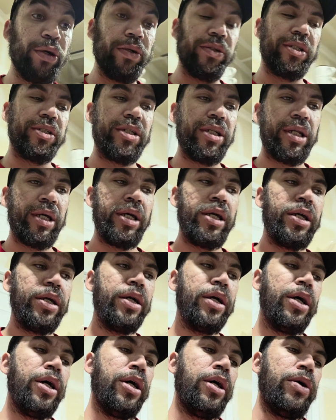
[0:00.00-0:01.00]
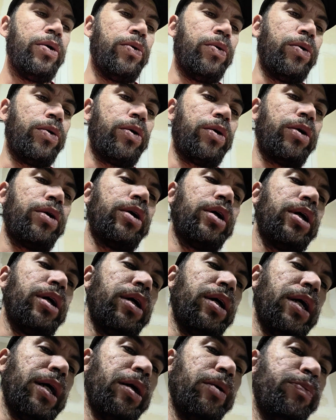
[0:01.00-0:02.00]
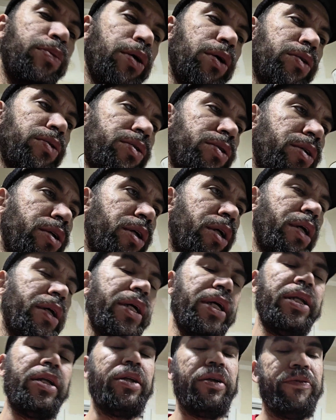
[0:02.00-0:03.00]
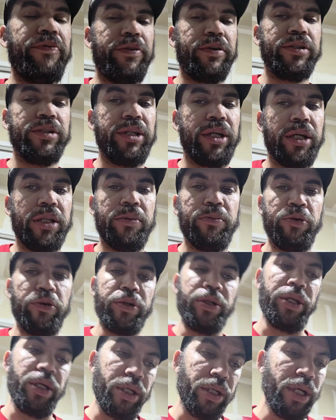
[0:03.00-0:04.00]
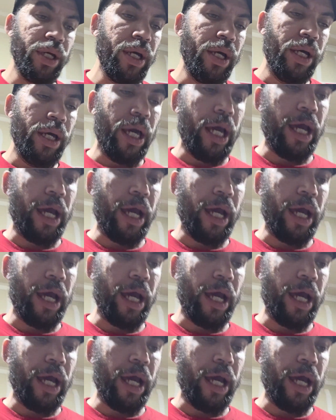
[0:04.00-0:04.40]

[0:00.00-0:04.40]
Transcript: and then post it tonight, or I'll edit it first thing in the morning